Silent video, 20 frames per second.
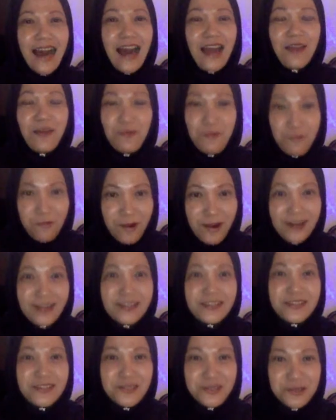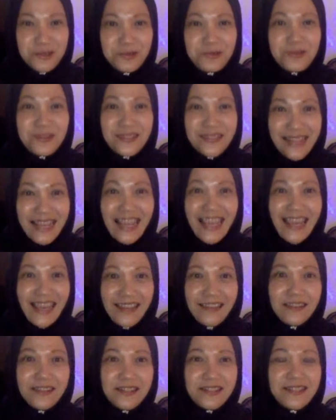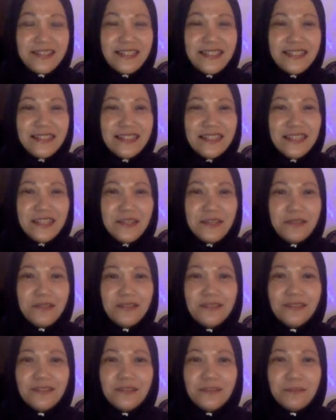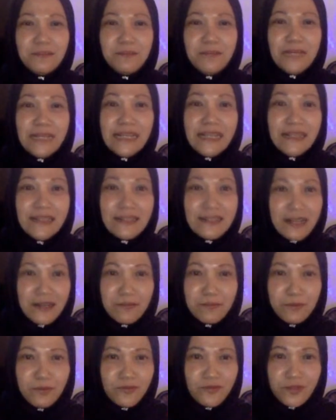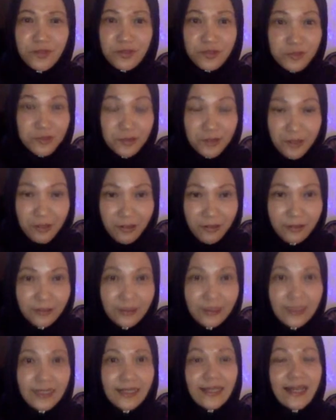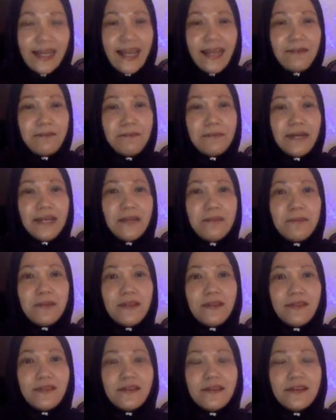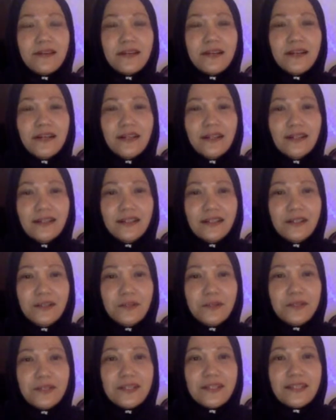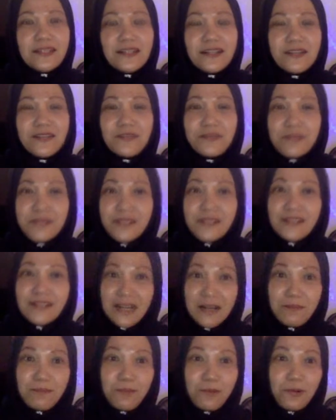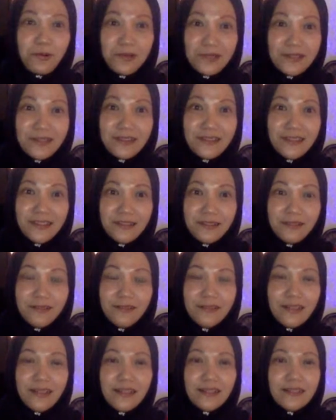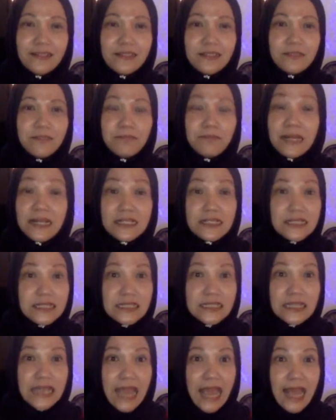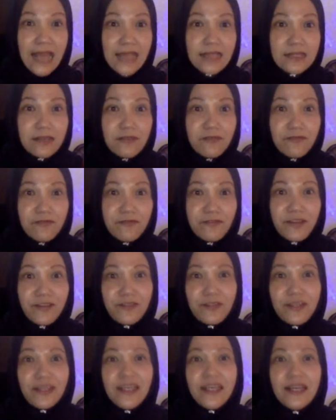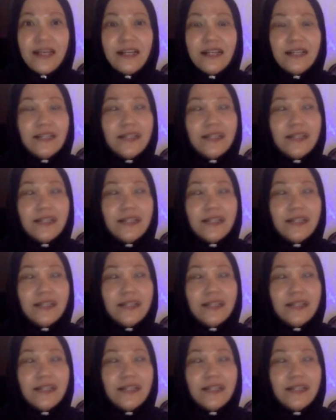I want to stay in the city, you know, being in the kampung for so long. And my mother uh, was a real kampung girl, you know, and she, but she has a very